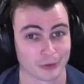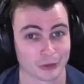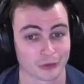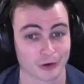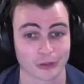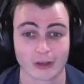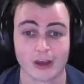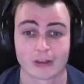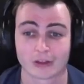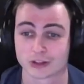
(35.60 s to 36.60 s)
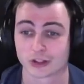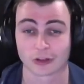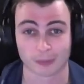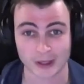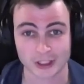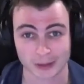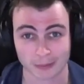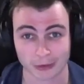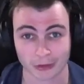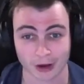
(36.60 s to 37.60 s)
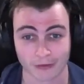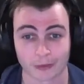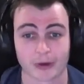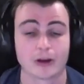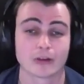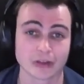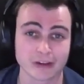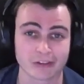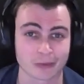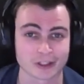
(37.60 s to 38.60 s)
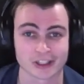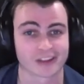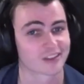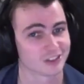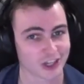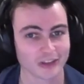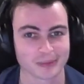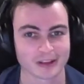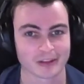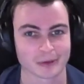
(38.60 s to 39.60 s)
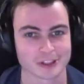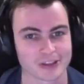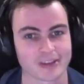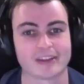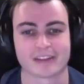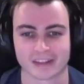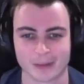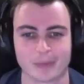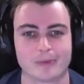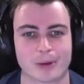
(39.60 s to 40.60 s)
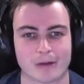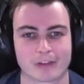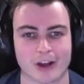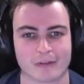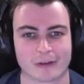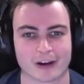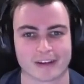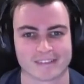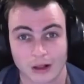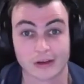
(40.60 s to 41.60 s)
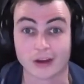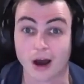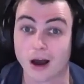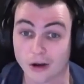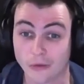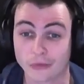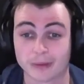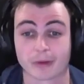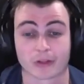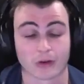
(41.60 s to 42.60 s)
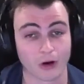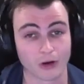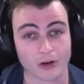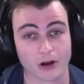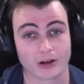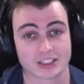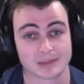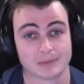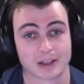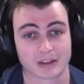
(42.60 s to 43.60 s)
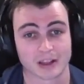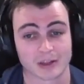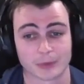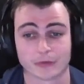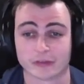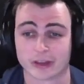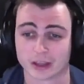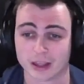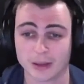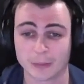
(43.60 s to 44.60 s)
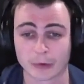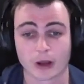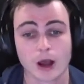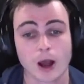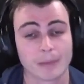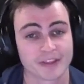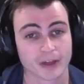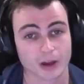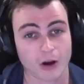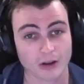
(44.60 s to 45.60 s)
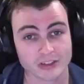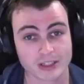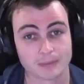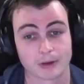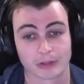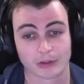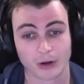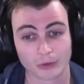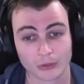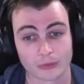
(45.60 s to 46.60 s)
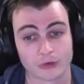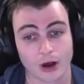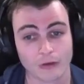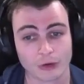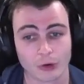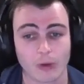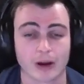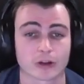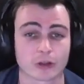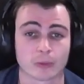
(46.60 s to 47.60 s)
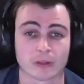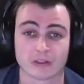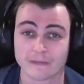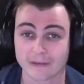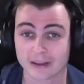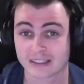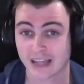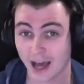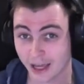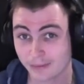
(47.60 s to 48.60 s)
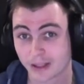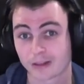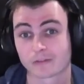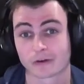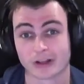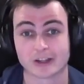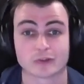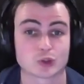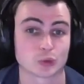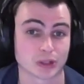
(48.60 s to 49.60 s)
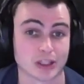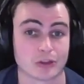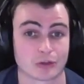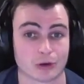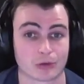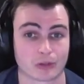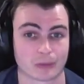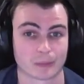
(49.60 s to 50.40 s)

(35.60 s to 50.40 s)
strokes, such as speech input software, leaf switches, jelly bean switches, and sip and puff software? Not only must all content be accessible via keyboard, but that content must also not require specific timings for individual keystrokes.